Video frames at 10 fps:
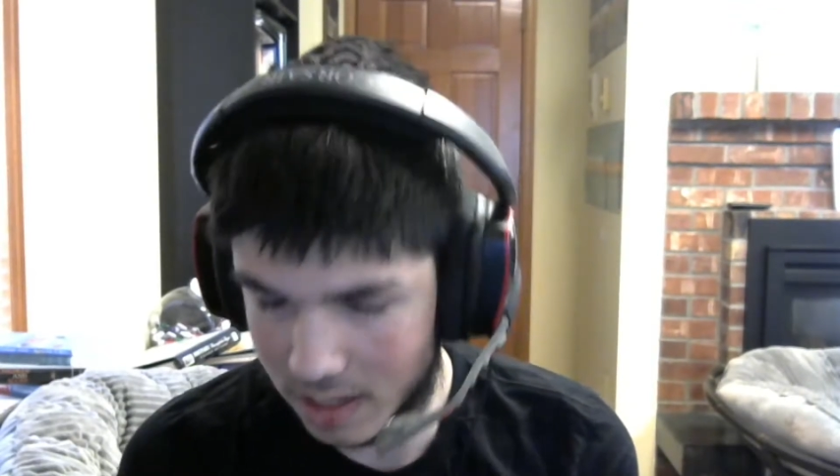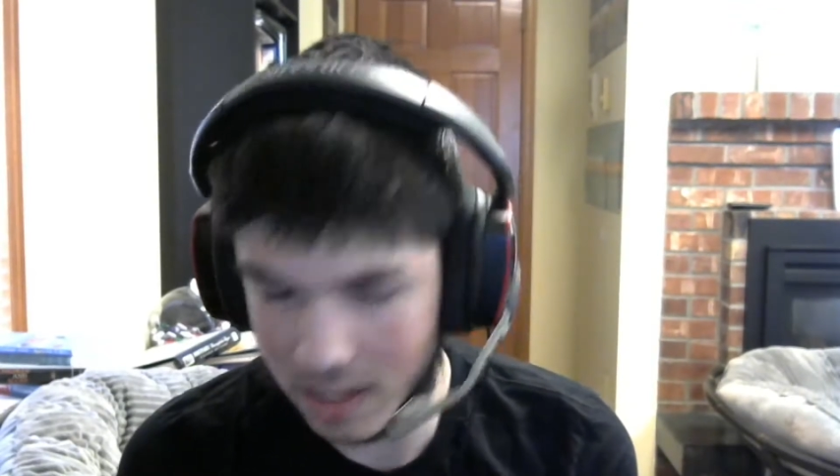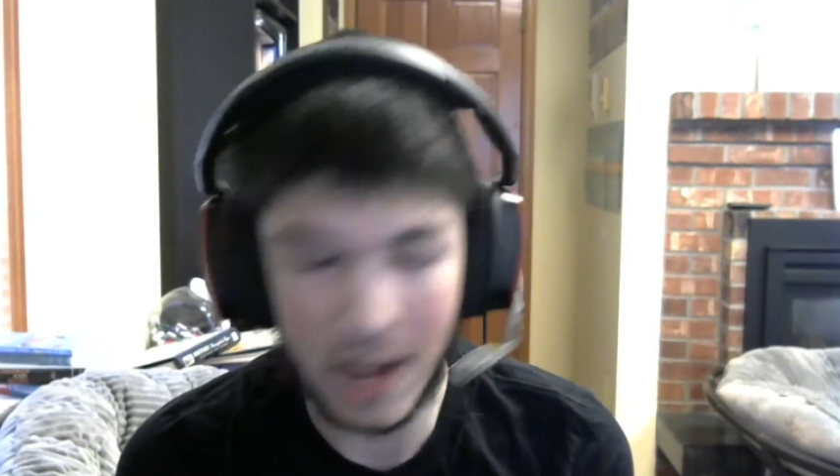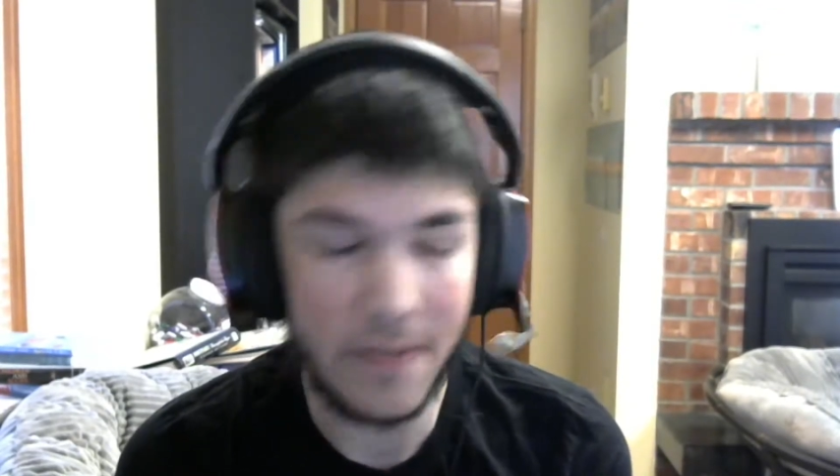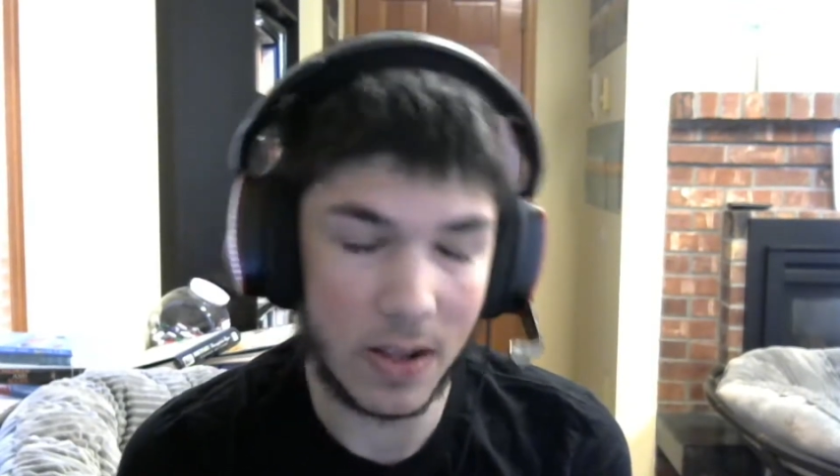
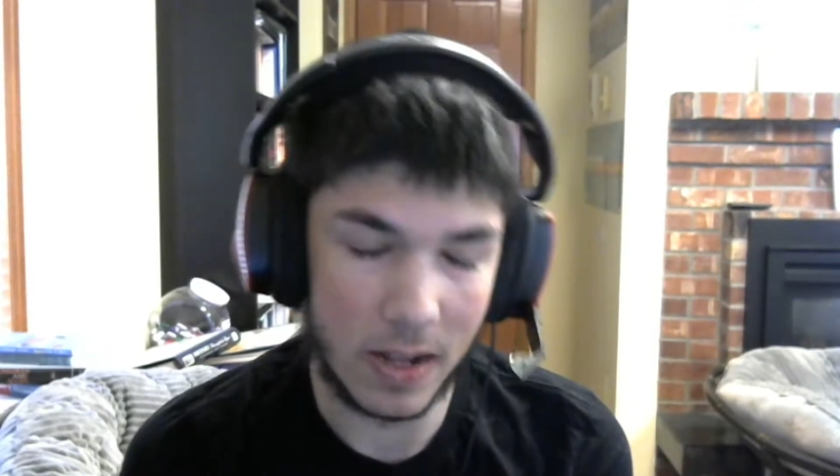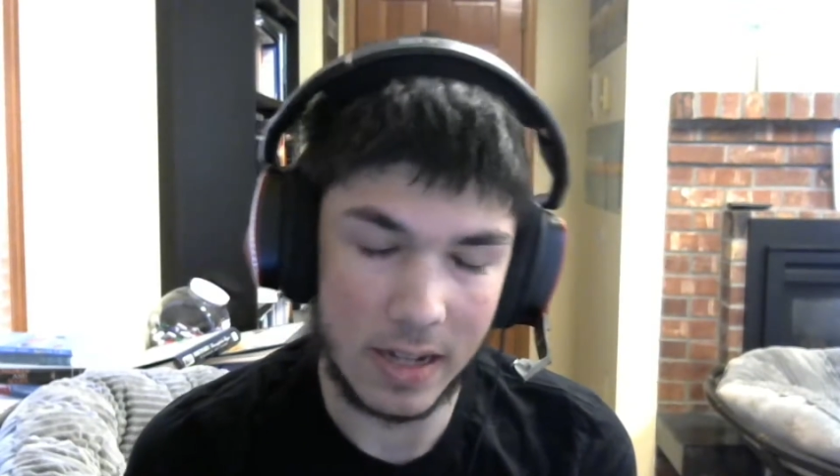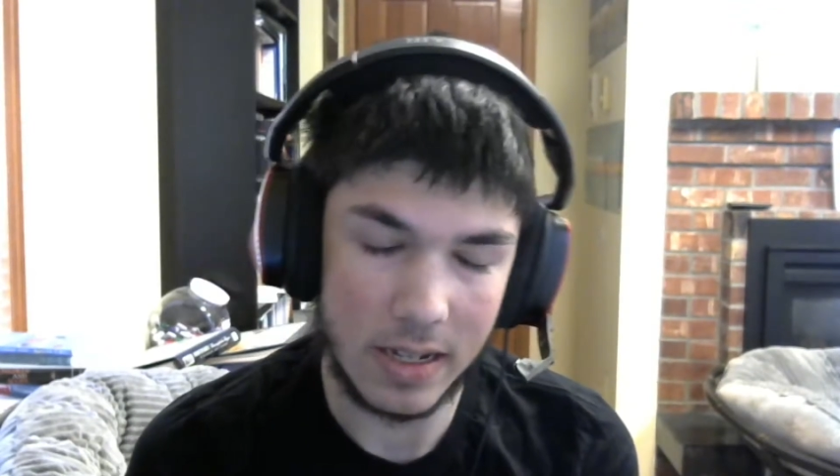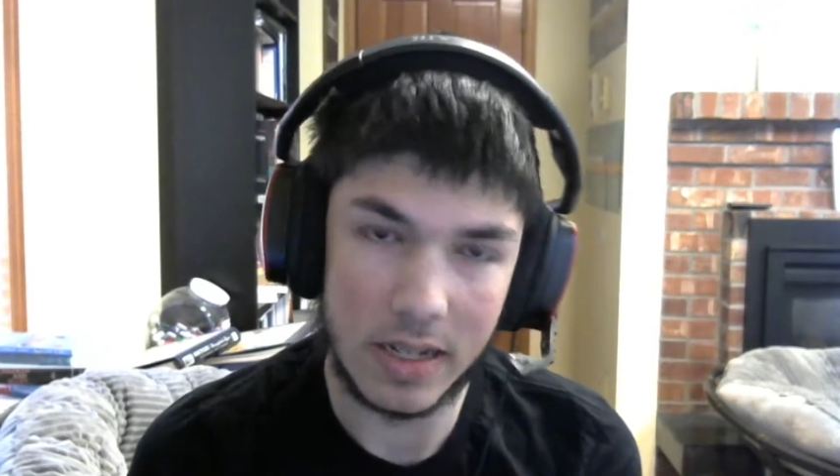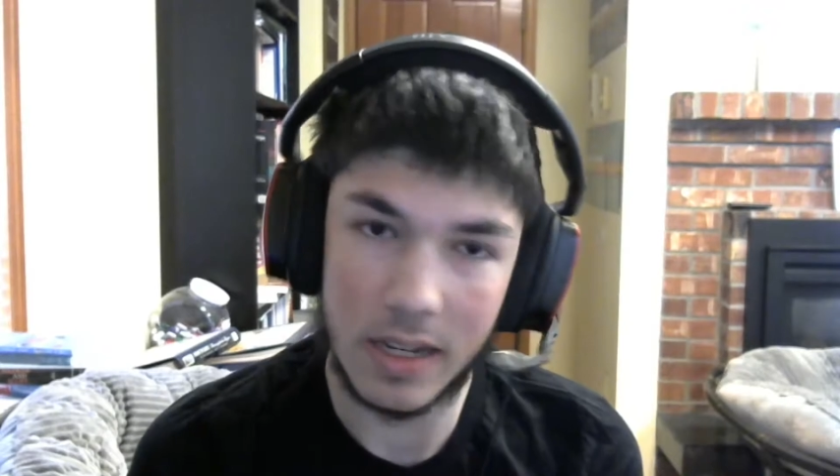
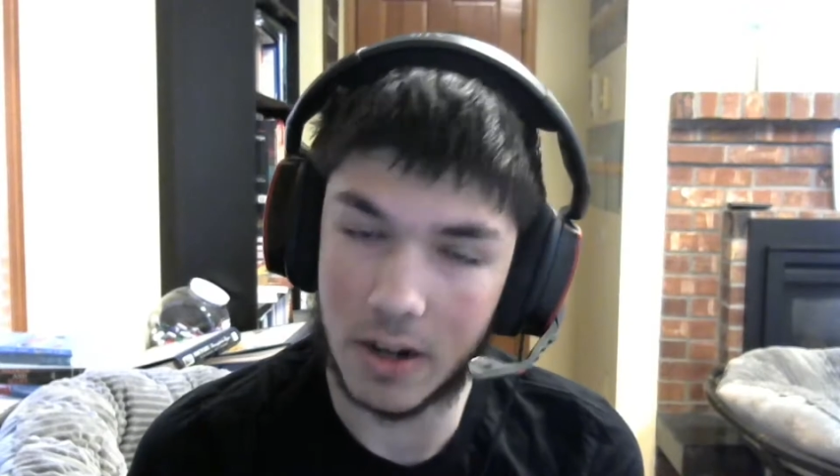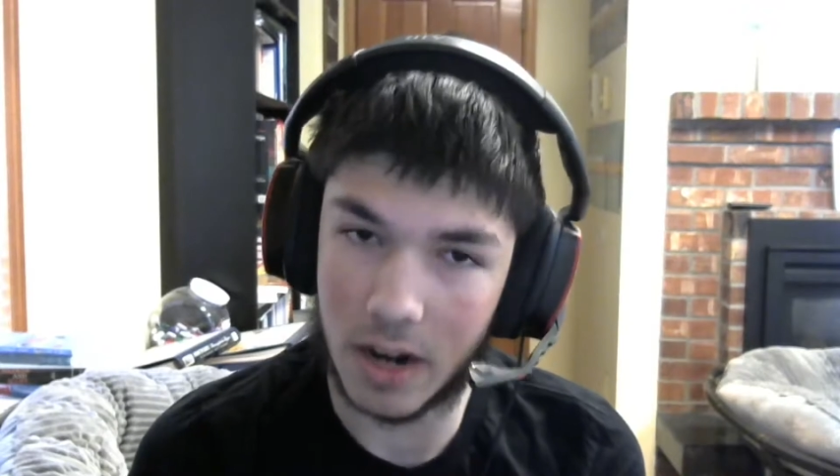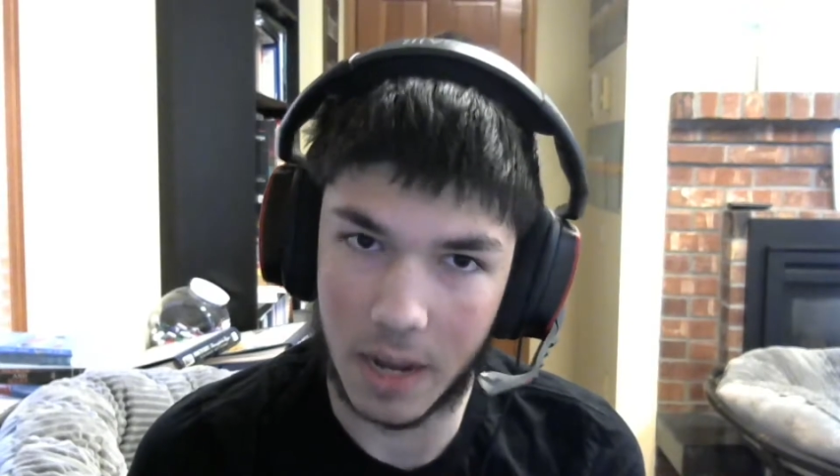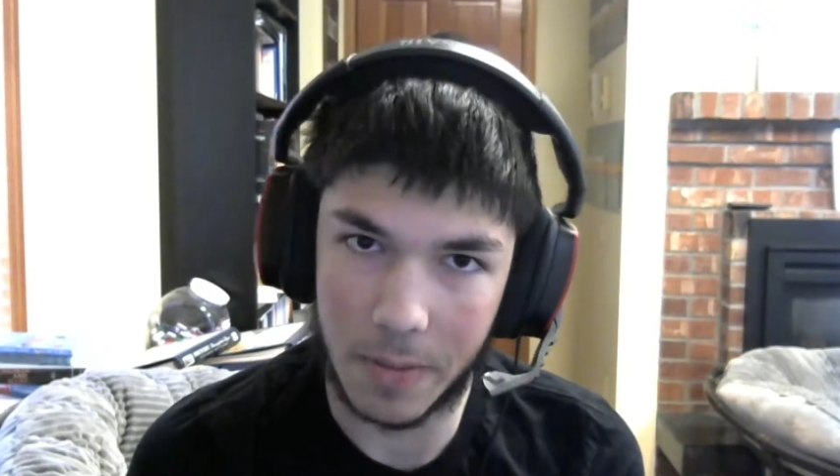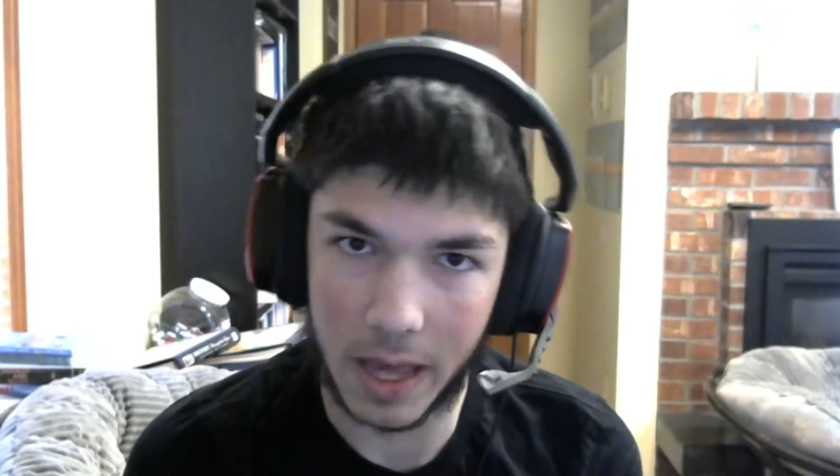Nevertheless, here
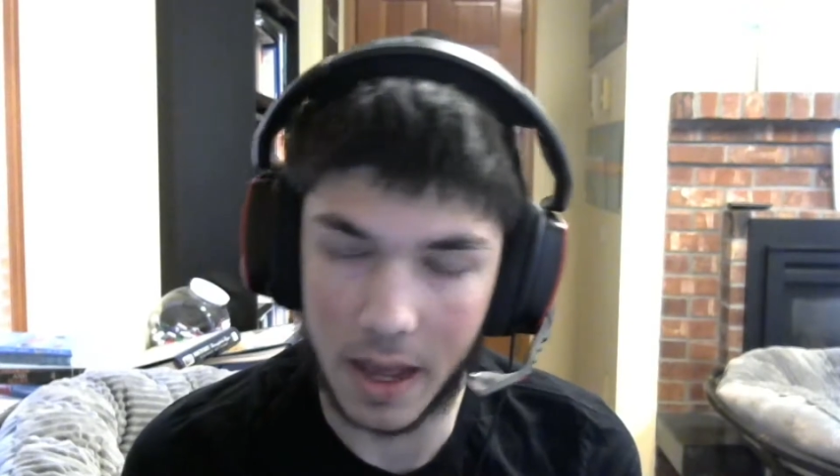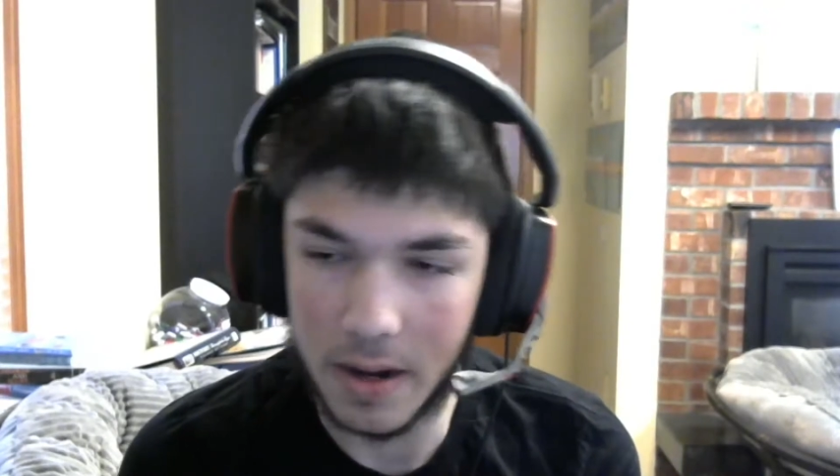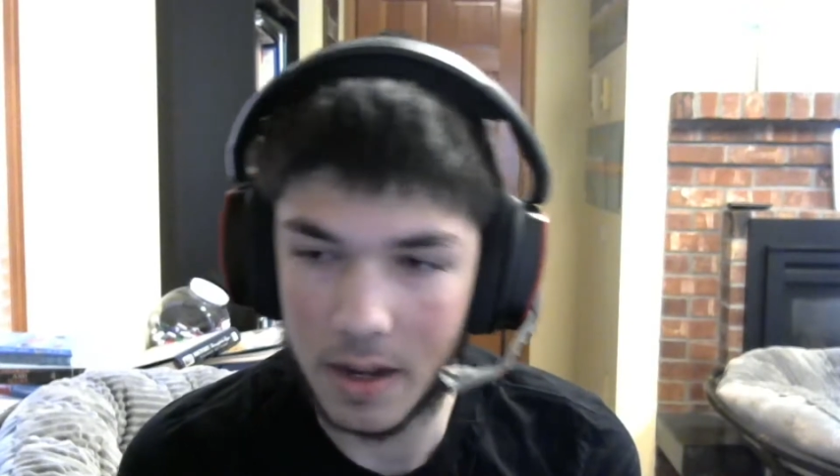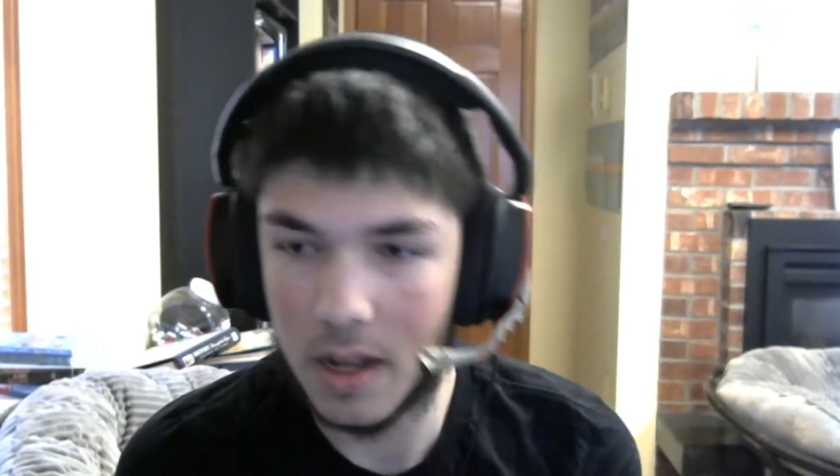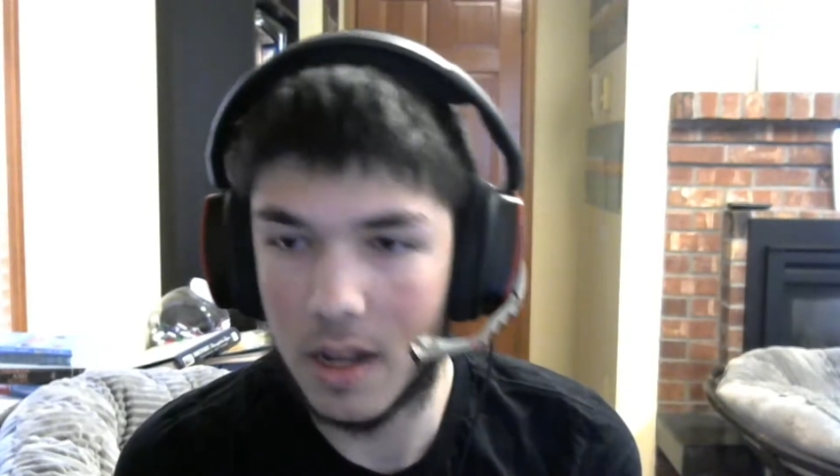I am again.